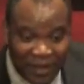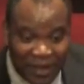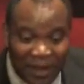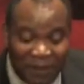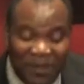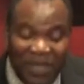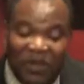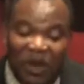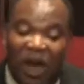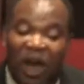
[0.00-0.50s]

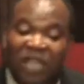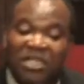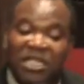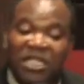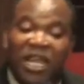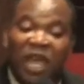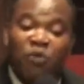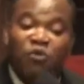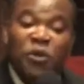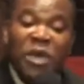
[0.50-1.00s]
Because
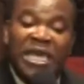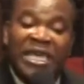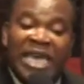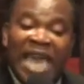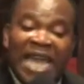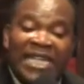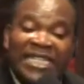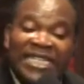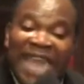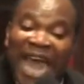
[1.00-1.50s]
the
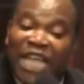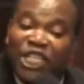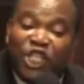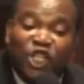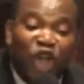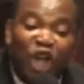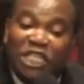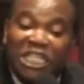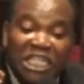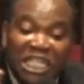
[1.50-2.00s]
wicked does
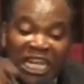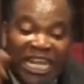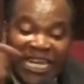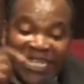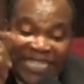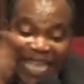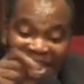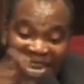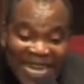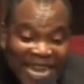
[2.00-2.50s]
not
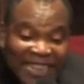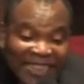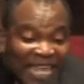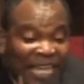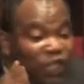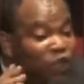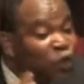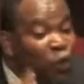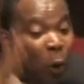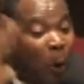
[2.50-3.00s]
need
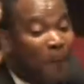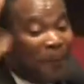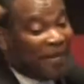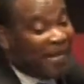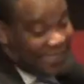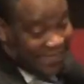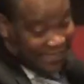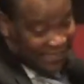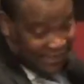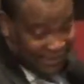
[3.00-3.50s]
anything to
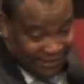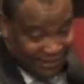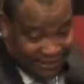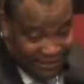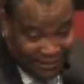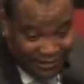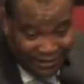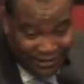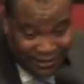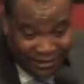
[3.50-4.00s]
operate.
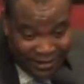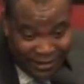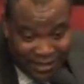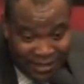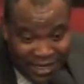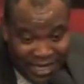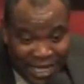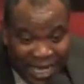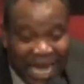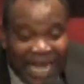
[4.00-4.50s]

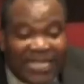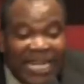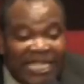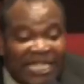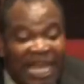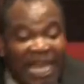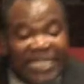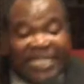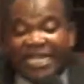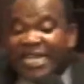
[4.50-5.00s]
It is
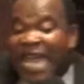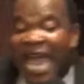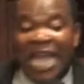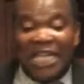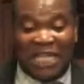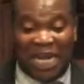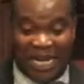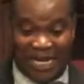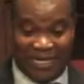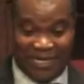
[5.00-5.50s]
his
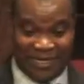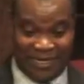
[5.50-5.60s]
nature.